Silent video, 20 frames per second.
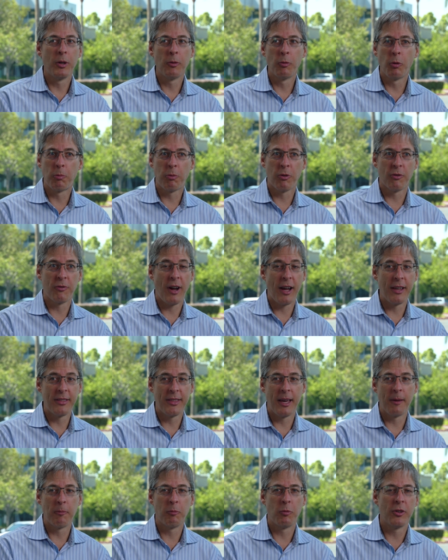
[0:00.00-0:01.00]
we will
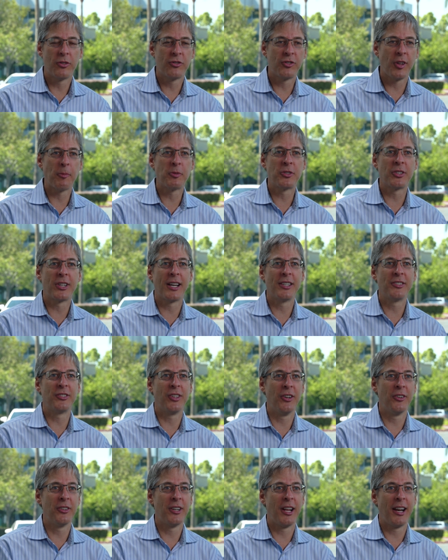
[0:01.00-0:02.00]
provide them with
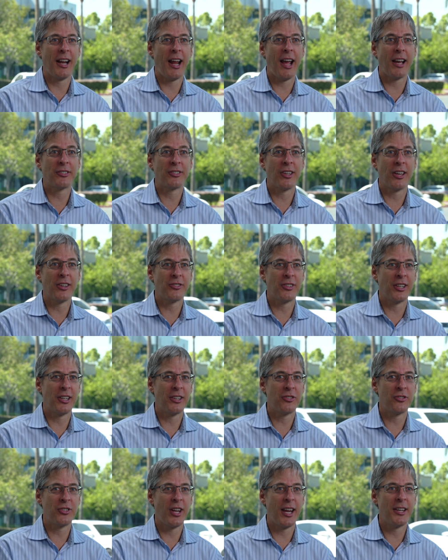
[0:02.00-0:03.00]
subsidized internet access
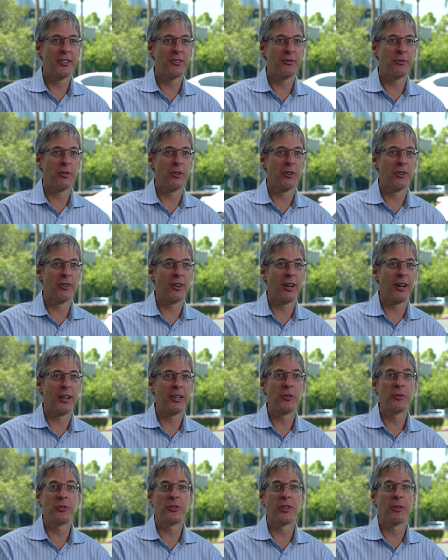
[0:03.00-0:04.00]
in exchange for uh,
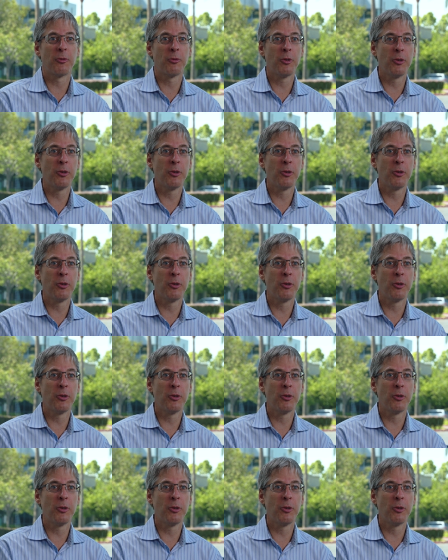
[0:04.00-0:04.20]
use of the